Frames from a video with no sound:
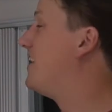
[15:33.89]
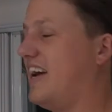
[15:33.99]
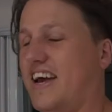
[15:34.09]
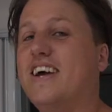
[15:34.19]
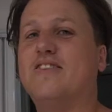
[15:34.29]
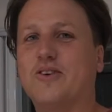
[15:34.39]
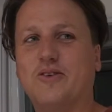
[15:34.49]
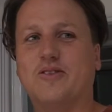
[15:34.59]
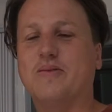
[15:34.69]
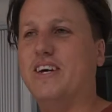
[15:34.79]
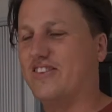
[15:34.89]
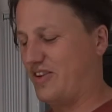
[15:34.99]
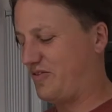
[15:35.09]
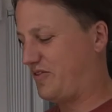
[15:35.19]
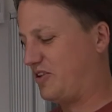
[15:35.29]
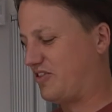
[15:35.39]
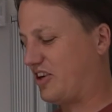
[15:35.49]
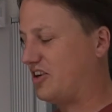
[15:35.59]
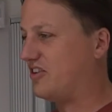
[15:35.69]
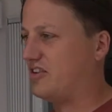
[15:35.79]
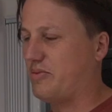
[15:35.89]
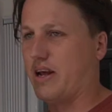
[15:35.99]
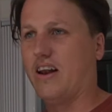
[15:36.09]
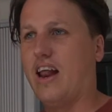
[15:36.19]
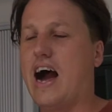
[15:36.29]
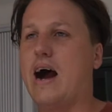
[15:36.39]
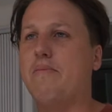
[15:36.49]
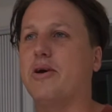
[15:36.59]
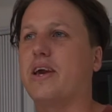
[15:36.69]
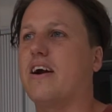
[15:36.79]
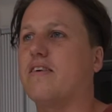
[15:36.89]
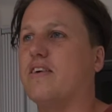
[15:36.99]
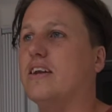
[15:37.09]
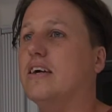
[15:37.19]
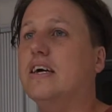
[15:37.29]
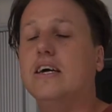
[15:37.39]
Yeah, it's awesome. It feels so good to just be able to arm your Caravan.